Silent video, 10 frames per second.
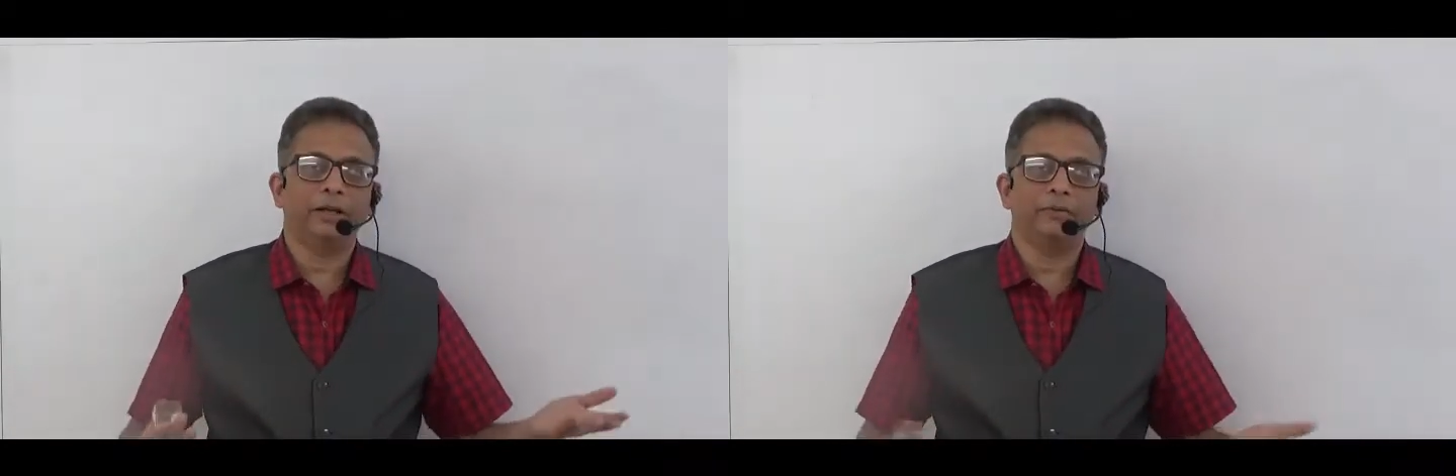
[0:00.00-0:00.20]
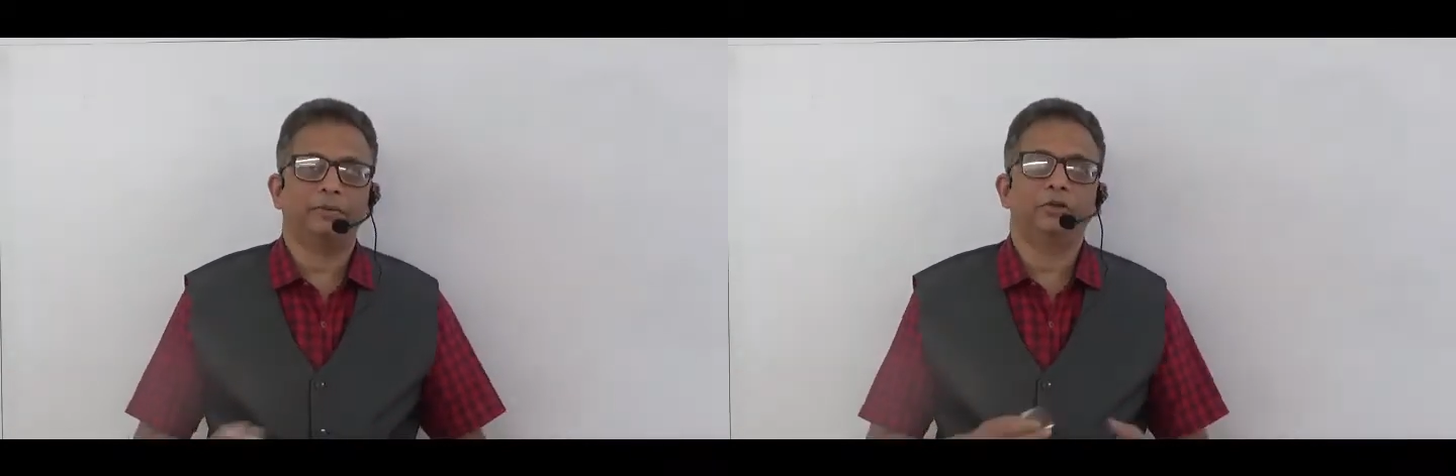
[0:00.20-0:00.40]

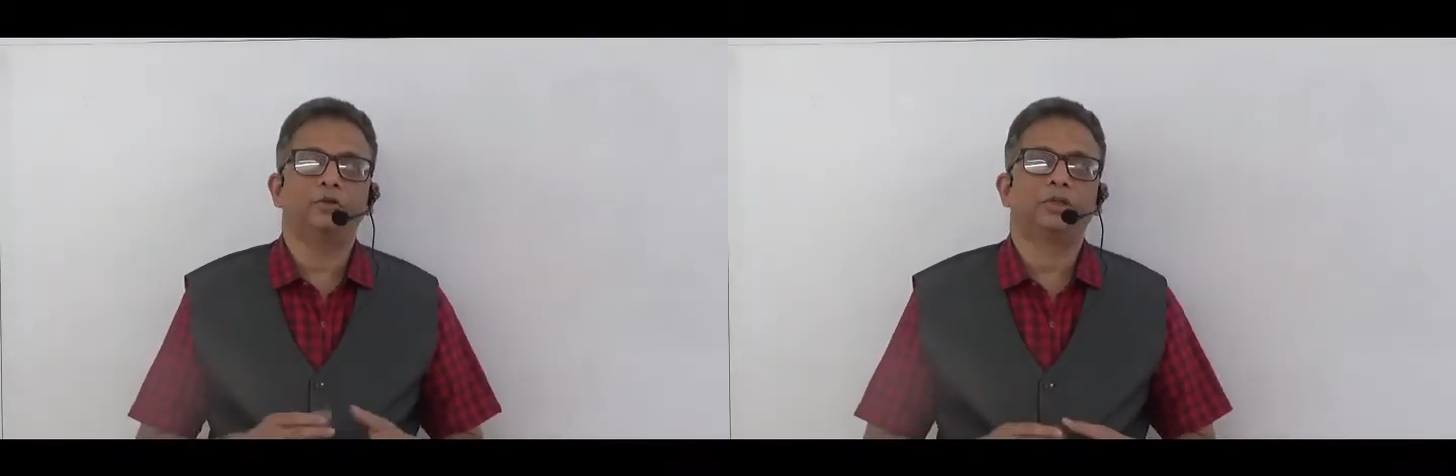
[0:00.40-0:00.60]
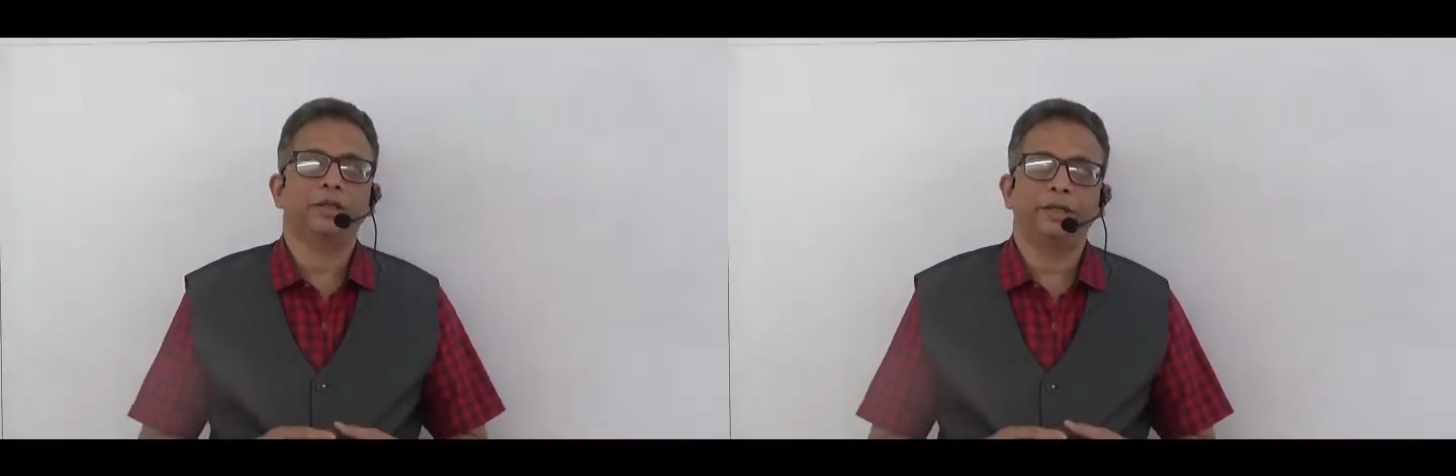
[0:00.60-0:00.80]
wherever
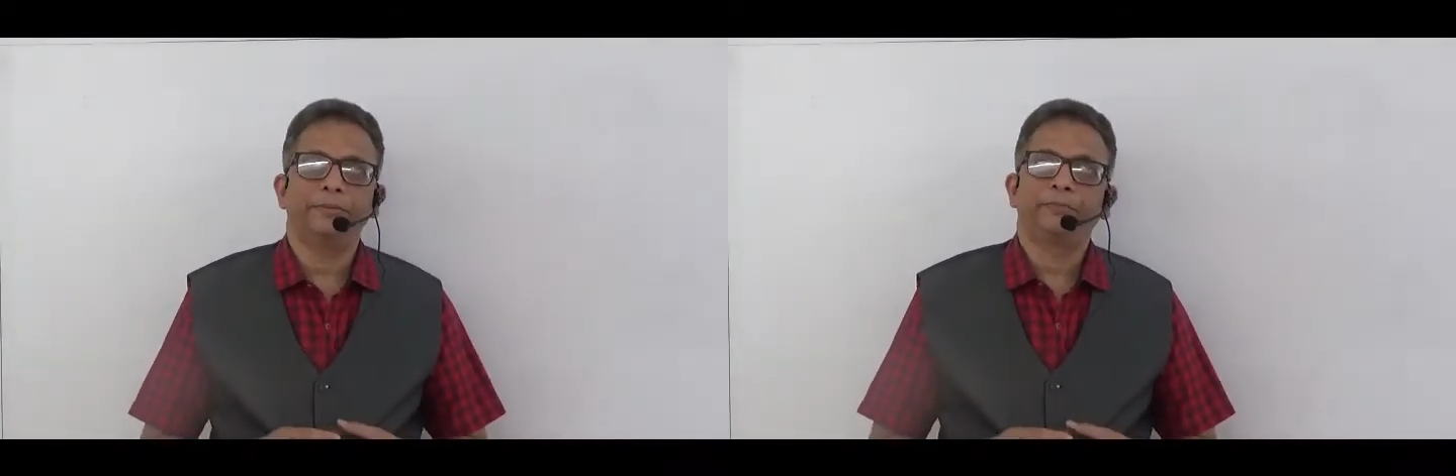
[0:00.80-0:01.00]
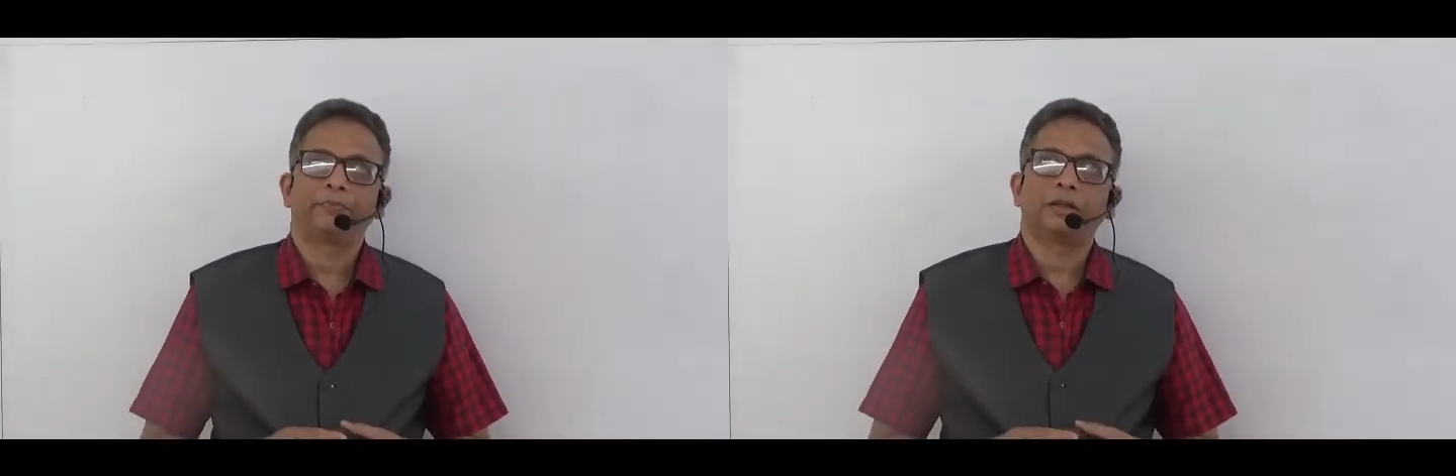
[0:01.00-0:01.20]
you
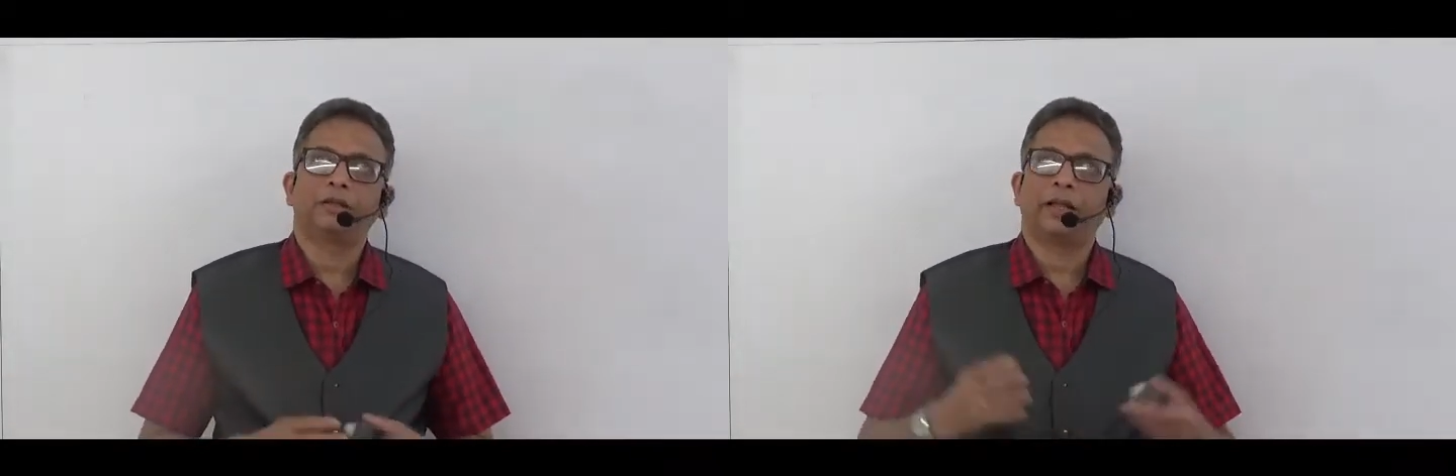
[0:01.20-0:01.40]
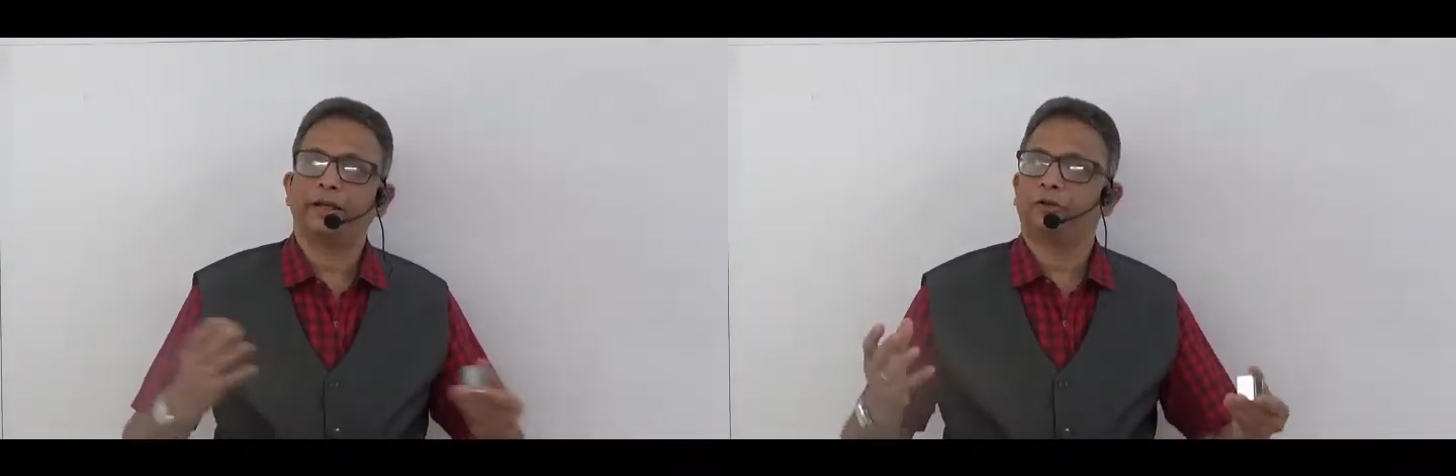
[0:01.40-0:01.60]
see the
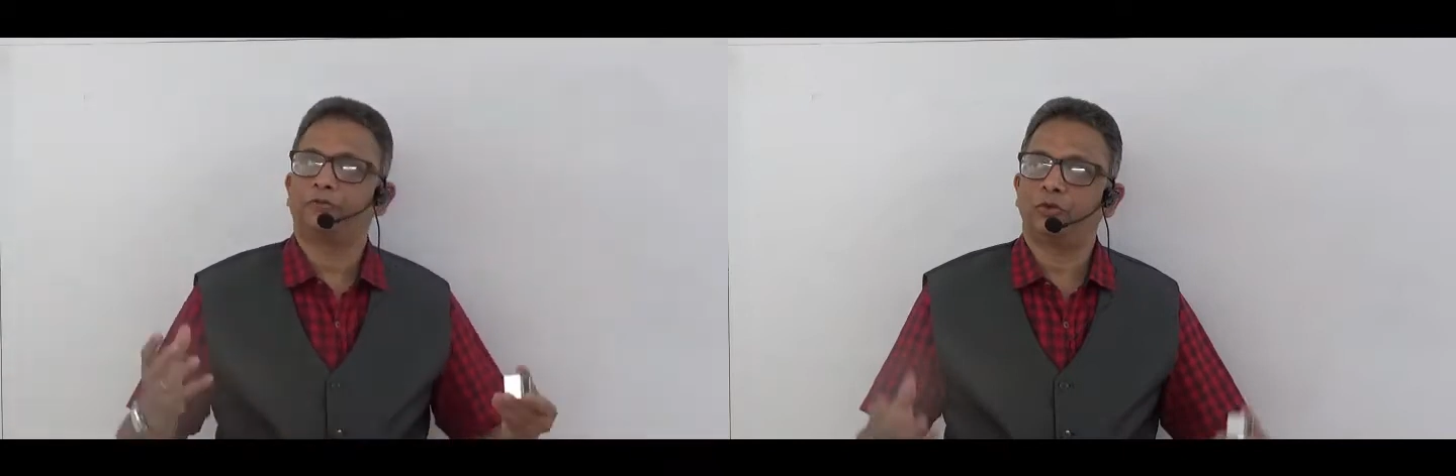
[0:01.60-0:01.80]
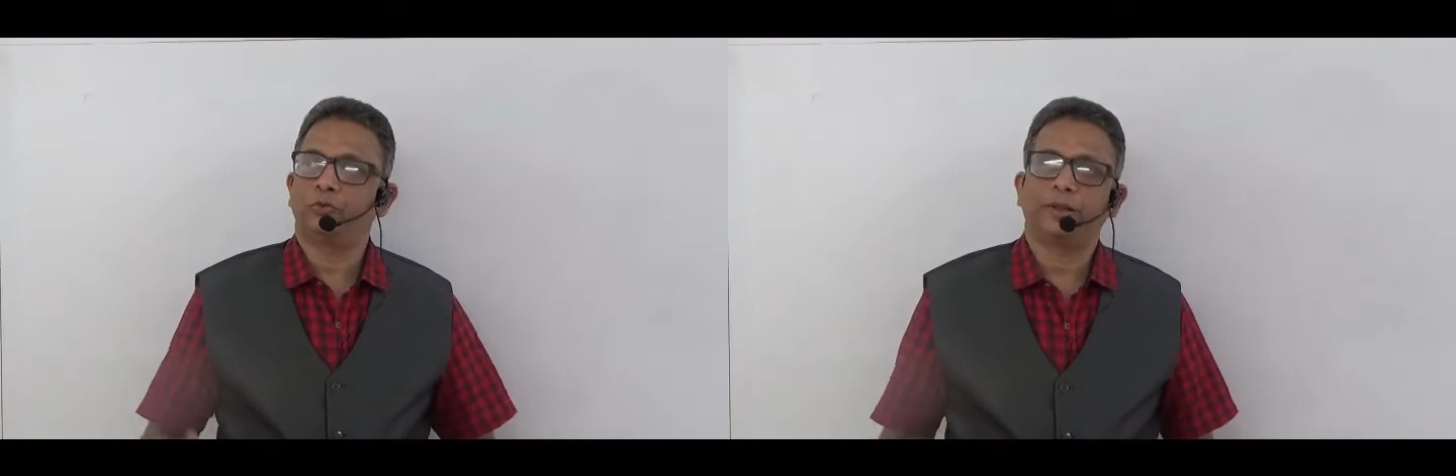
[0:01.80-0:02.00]
light
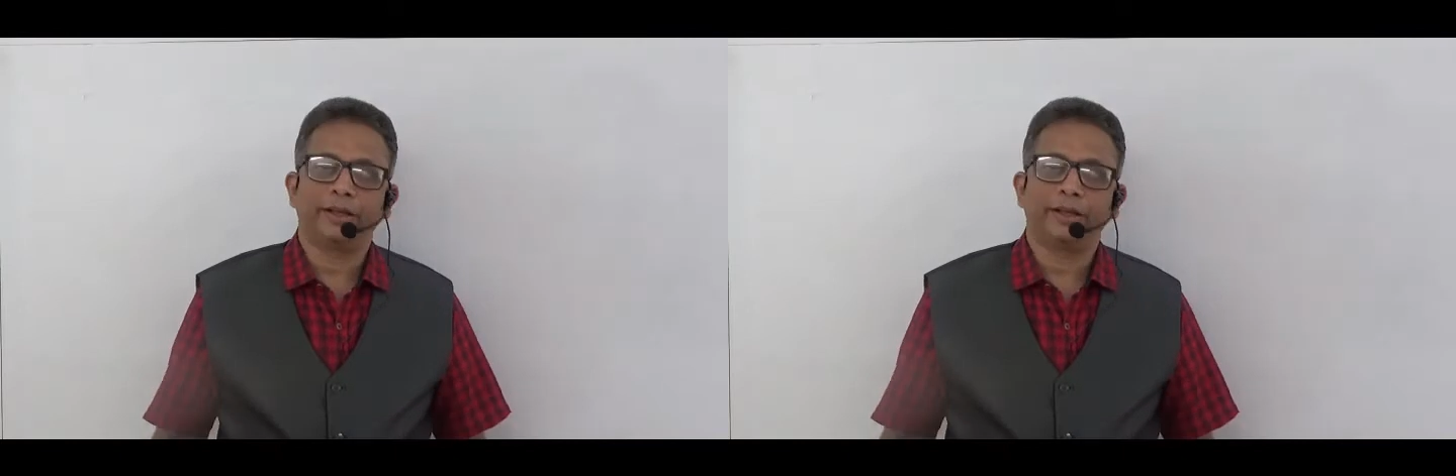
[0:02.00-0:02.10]
of tube